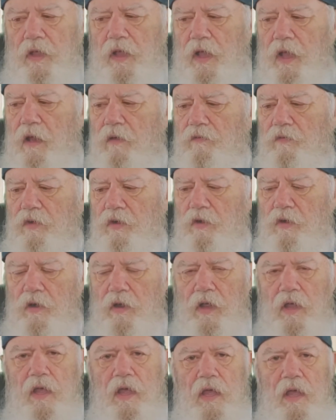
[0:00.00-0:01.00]

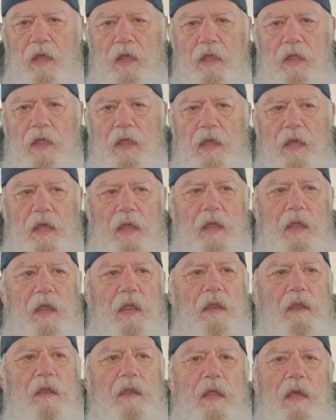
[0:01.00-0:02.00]
governor
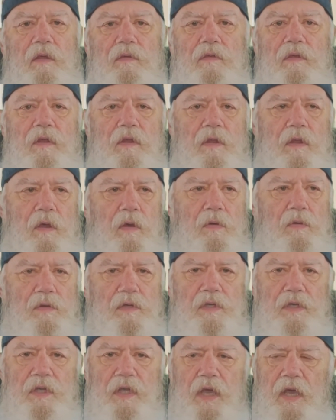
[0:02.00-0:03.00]
doesn't know
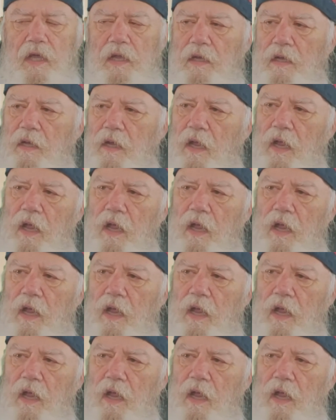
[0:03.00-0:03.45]
shit.